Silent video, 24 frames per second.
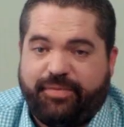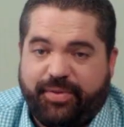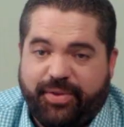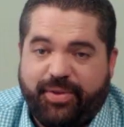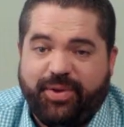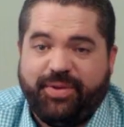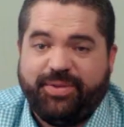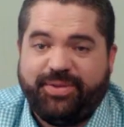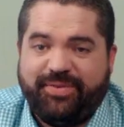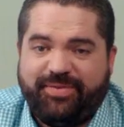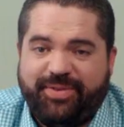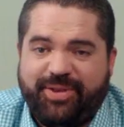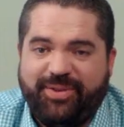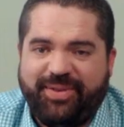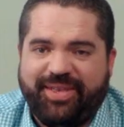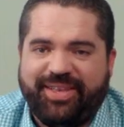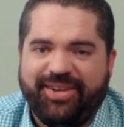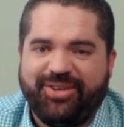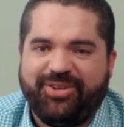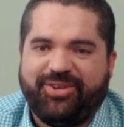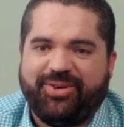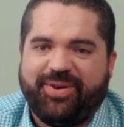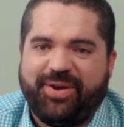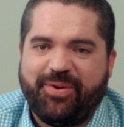For those of you that
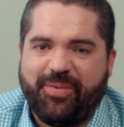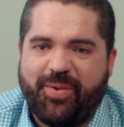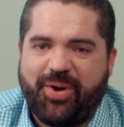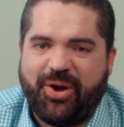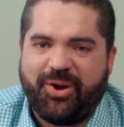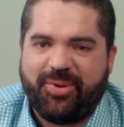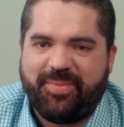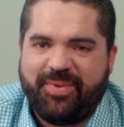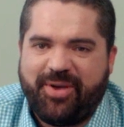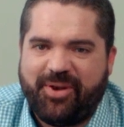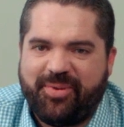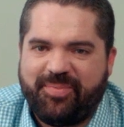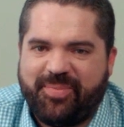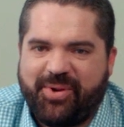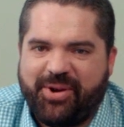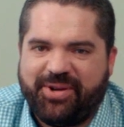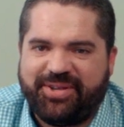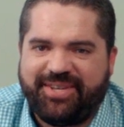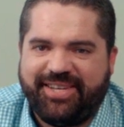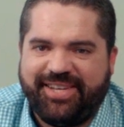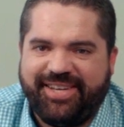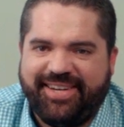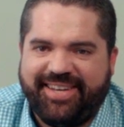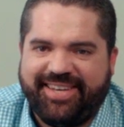enjoy watermelon
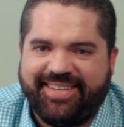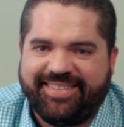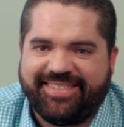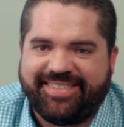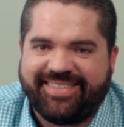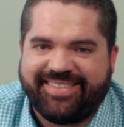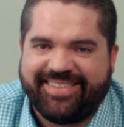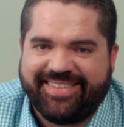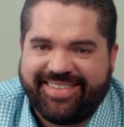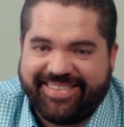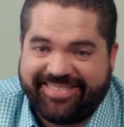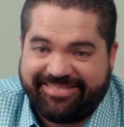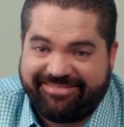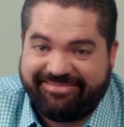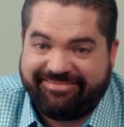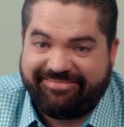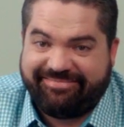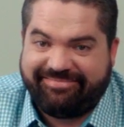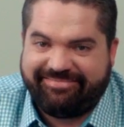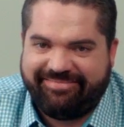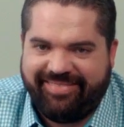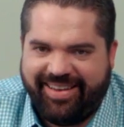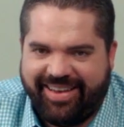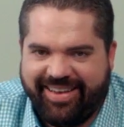martinis,
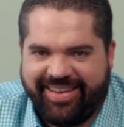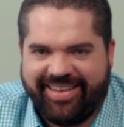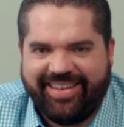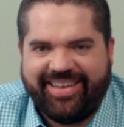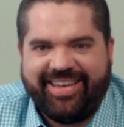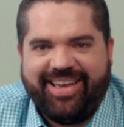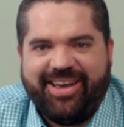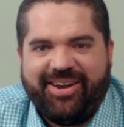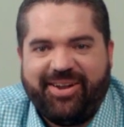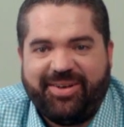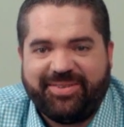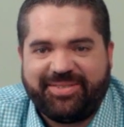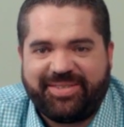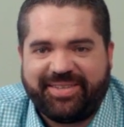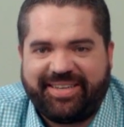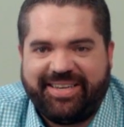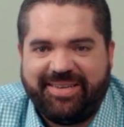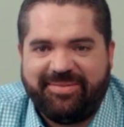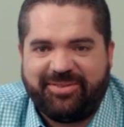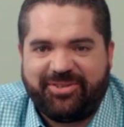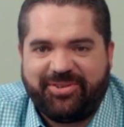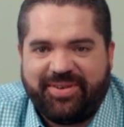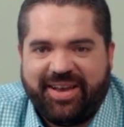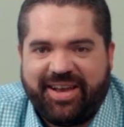it also
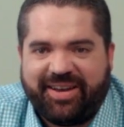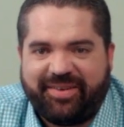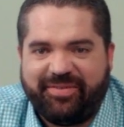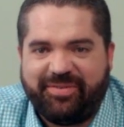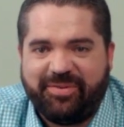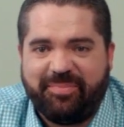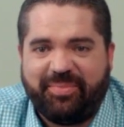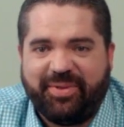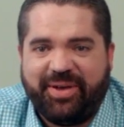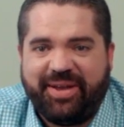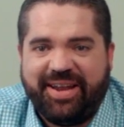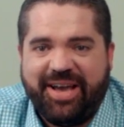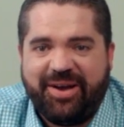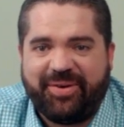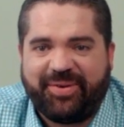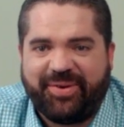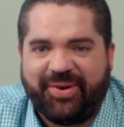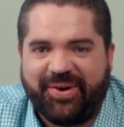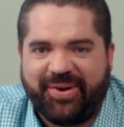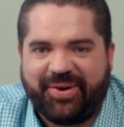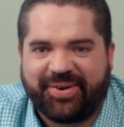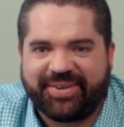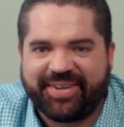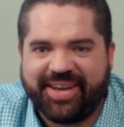keeps track of your blood
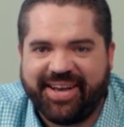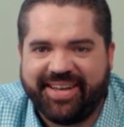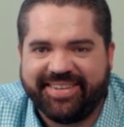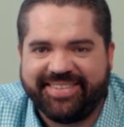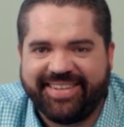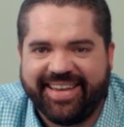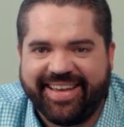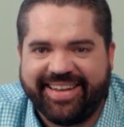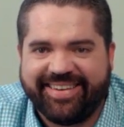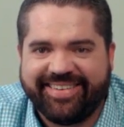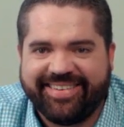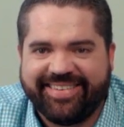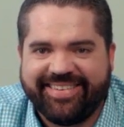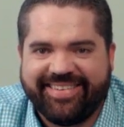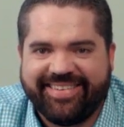alcohol content.